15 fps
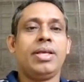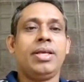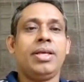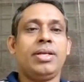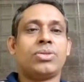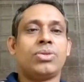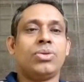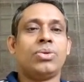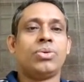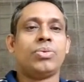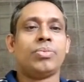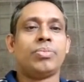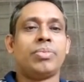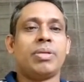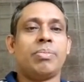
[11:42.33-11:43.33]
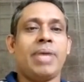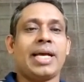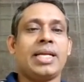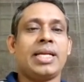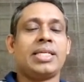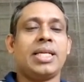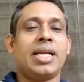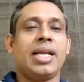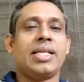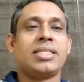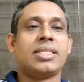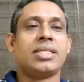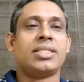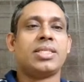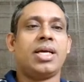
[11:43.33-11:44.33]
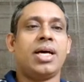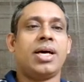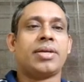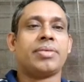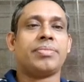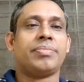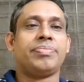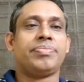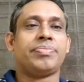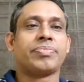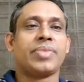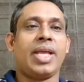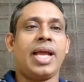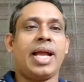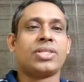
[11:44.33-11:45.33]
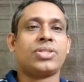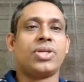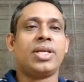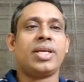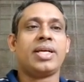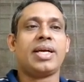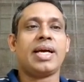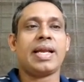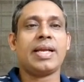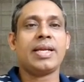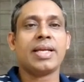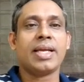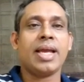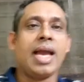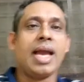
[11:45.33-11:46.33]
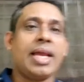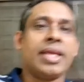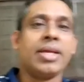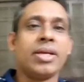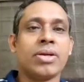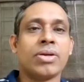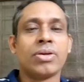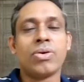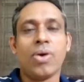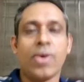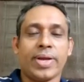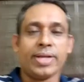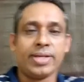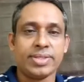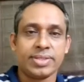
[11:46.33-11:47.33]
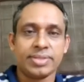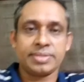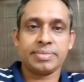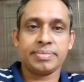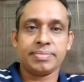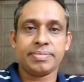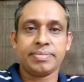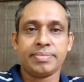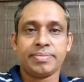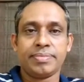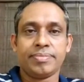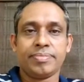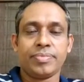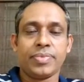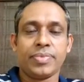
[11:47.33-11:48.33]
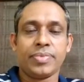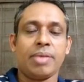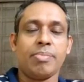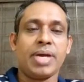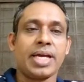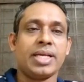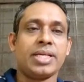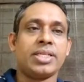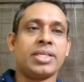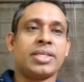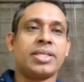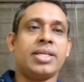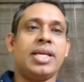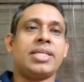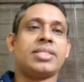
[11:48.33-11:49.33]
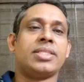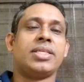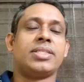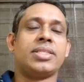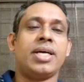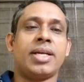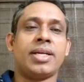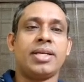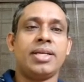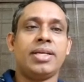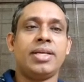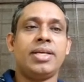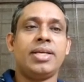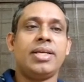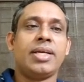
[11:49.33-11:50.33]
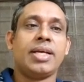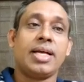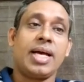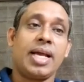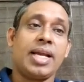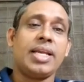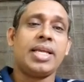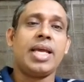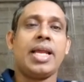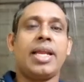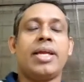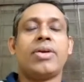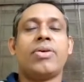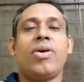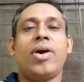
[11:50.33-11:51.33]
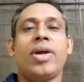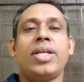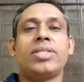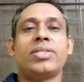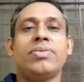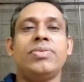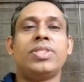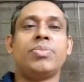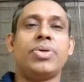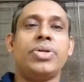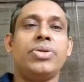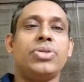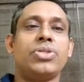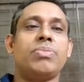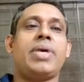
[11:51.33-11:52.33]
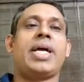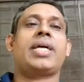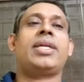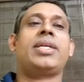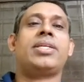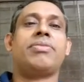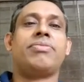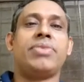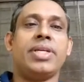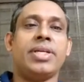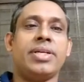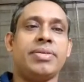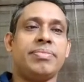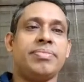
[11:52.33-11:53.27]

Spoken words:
So the magnetic lenses are actually current carrying coils, okay. Magnetic lenses are current carrying coils which produce magnetic field,